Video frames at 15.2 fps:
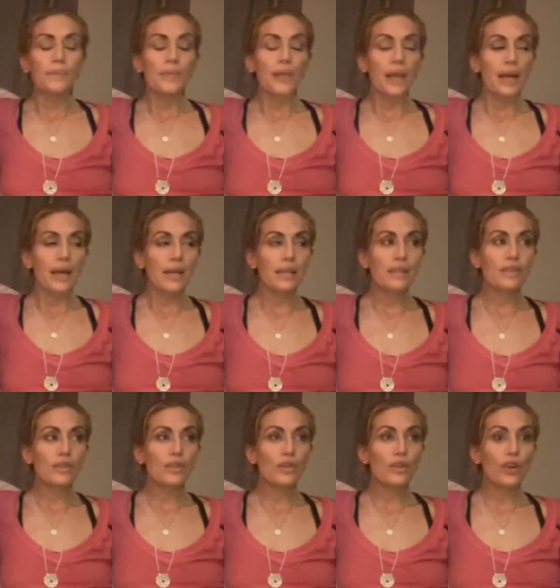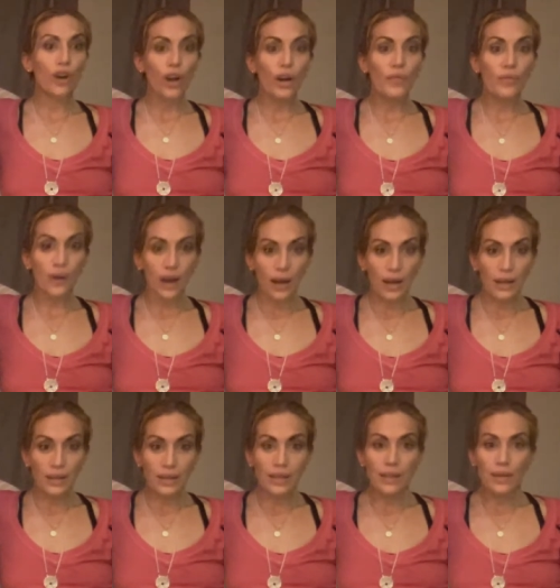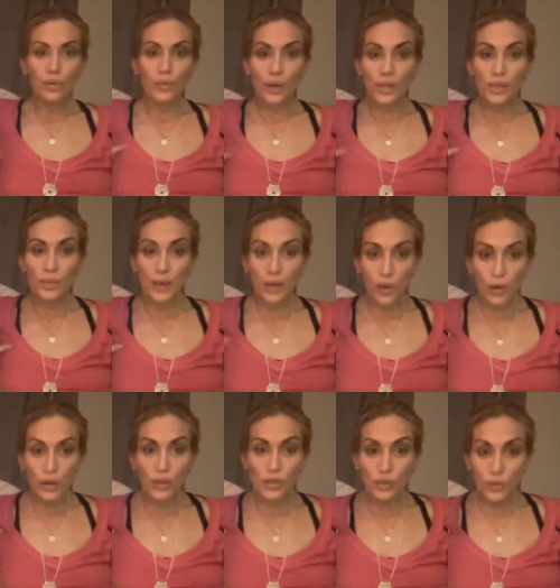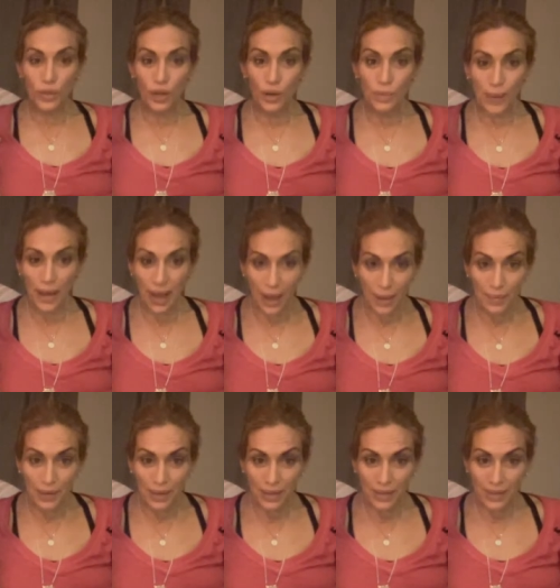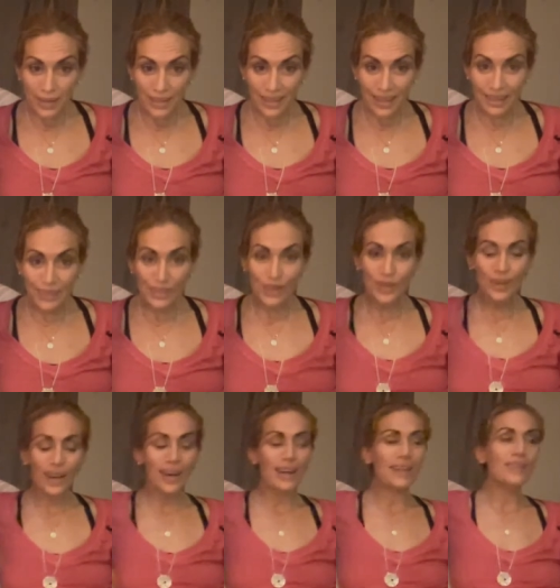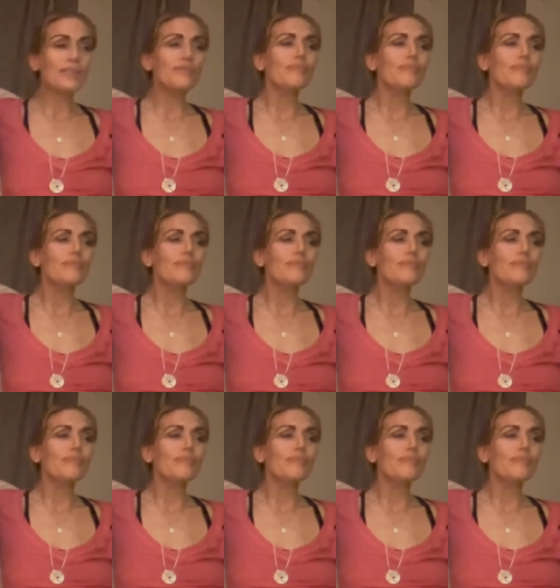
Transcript: His girlfriend went to my yoga studio in Miami, Sunny Isles Yoga.